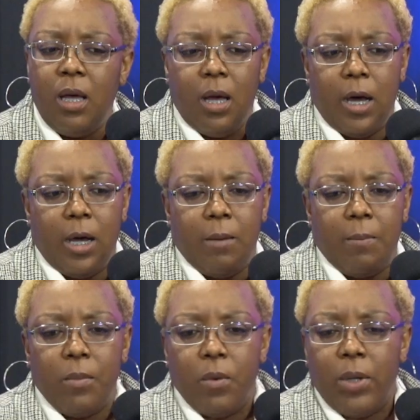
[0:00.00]
Um,
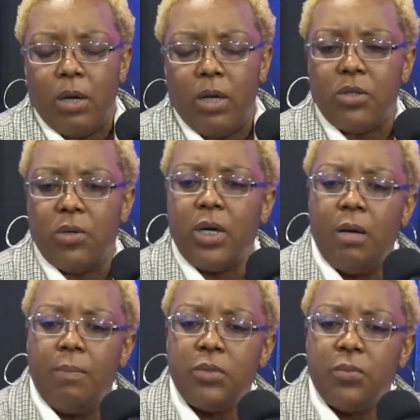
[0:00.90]
it also
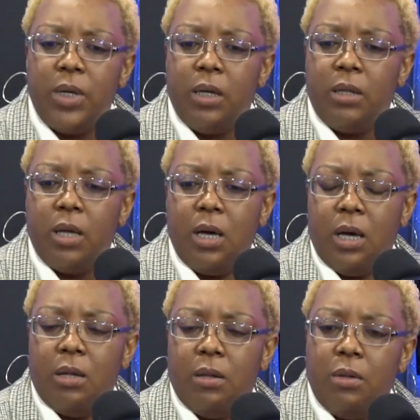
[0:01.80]
comes with
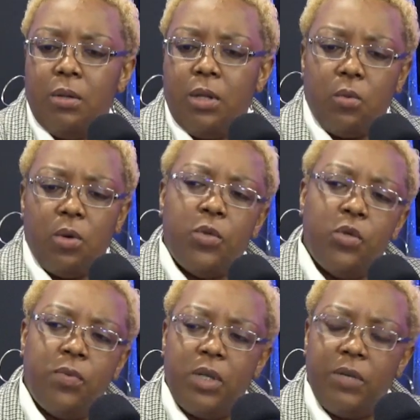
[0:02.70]
uh, the
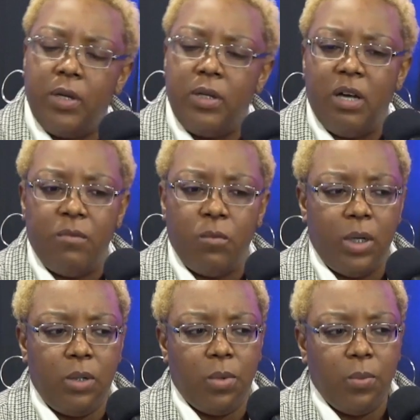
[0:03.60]
removal of your loved one,
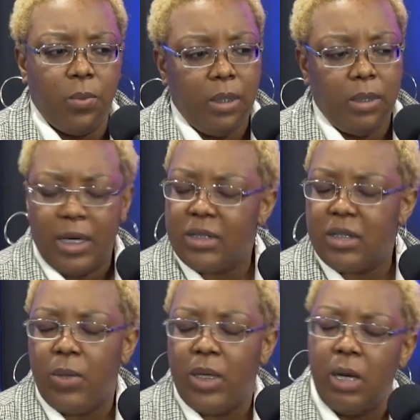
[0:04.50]
where we, like I said,
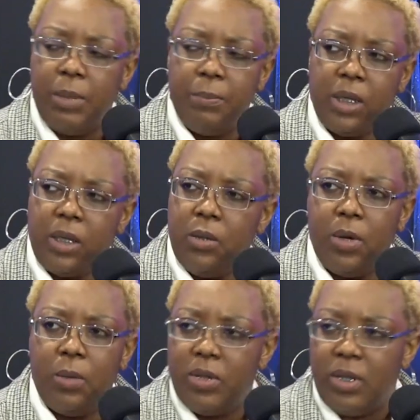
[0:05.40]
we come and pick you up
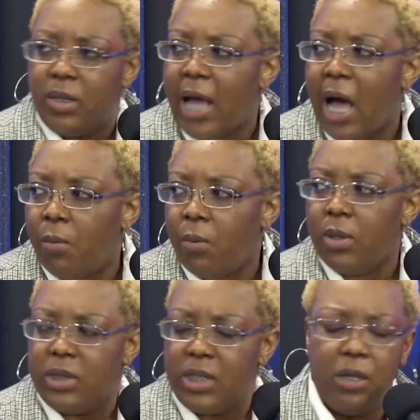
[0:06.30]
within an hour and
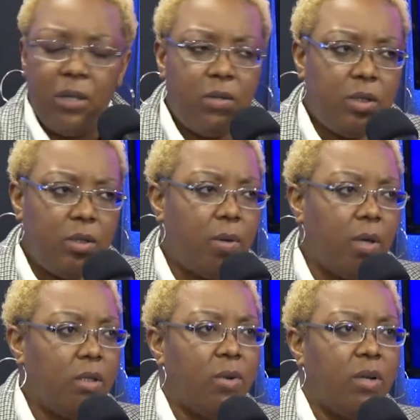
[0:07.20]
take you to our
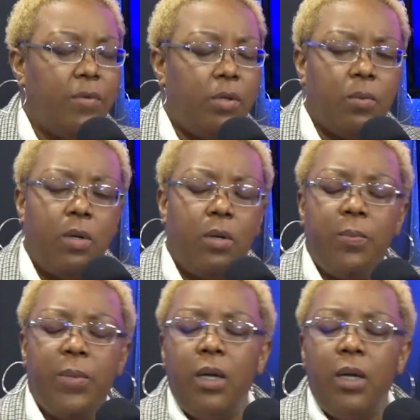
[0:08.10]
direct funeral home.